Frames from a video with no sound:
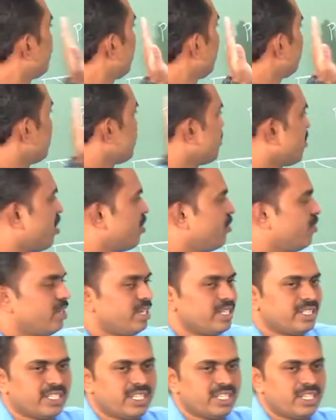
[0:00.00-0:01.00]
process
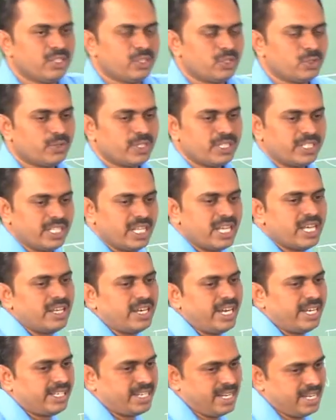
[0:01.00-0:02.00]
onwards towards the
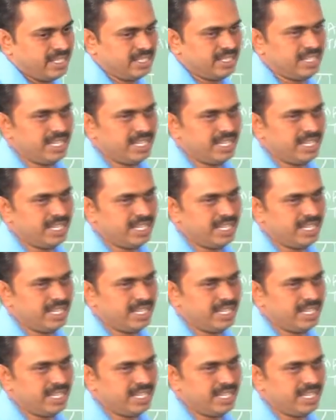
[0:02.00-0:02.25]
right hand